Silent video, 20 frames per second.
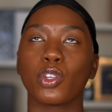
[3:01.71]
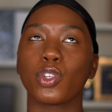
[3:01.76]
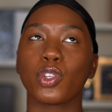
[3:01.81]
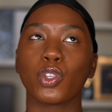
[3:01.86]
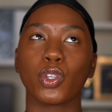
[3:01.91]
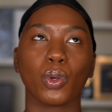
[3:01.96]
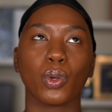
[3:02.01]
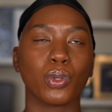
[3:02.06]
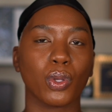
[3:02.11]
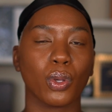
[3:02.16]

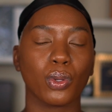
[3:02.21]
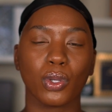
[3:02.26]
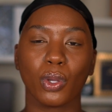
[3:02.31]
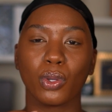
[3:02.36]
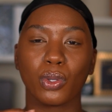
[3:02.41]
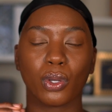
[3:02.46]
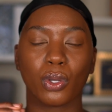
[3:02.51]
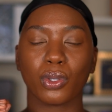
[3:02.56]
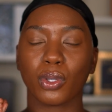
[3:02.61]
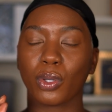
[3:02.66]
so
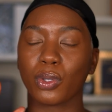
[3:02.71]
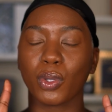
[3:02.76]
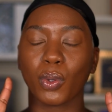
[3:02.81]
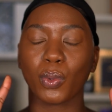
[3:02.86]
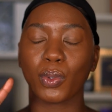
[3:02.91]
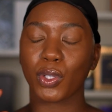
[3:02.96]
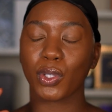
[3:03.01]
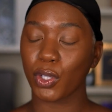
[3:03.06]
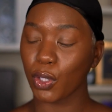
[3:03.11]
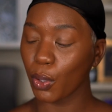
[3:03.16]

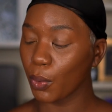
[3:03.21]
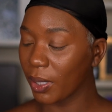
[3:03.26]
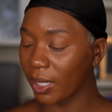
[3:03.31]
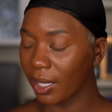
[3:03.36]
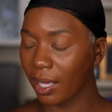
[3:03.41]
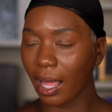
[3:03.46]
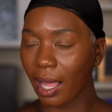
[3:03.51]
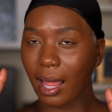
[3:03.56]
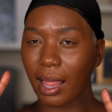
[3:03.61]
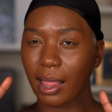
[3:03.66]

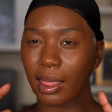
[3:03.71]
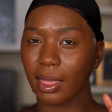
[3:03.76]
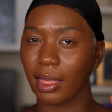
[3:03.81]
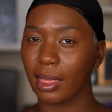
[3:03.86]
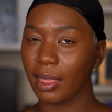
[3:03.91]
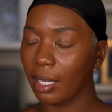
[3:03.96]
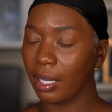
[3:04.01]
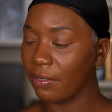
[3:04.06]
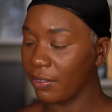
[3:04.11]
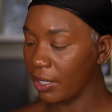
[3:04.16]
good. I
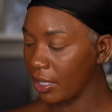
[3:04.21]
love